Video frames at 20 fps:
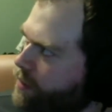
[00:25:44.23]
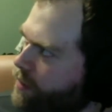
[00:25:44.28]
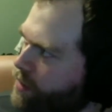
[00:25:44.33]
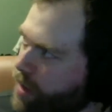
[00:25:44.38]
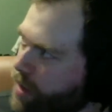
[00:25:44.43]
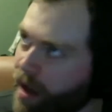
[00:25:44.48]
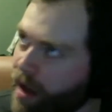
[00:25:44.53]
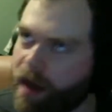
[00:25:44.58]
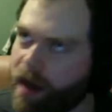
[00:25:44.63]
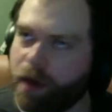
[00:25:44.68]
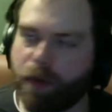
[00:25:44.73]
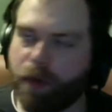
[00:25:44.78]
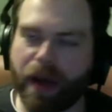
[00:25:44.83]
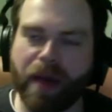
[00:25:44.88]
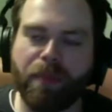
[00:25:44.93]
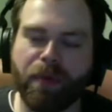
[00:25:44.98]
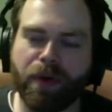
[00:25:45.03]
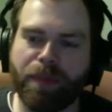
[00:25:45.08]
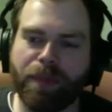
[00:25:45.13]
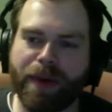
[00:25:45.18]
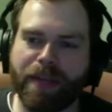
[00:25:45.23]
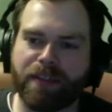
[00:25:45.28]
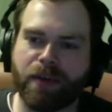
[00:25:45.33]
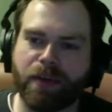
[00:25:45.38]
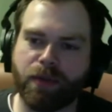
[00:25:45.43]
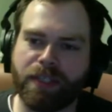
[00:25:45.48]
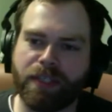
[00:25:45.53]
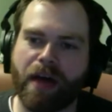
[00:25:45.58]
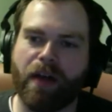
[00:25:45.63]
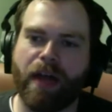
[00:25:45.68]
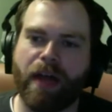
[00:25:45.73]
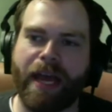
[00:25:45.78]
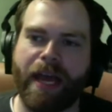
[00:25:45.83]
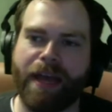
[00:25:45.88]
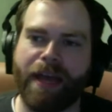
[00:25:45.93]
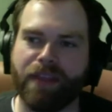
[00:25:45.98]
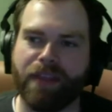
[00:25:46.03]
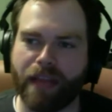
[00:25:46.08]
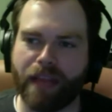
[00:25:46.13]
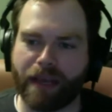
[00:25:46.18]
The Grand Budapest Hotel
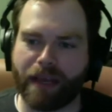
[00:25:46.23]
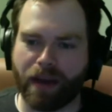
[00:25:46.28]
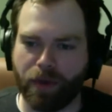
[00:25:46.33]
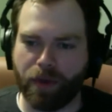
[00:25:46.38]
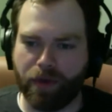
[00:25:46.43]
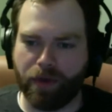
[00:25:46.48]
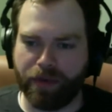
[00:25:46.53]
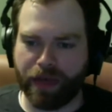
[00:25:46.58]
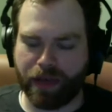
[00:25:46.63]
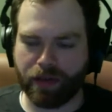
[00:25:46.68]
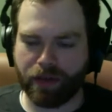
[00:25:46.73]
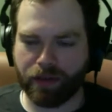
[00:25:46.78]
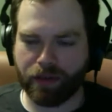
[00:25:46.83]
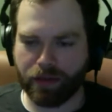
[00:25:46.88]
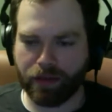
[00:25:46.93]
and the Lego Movie.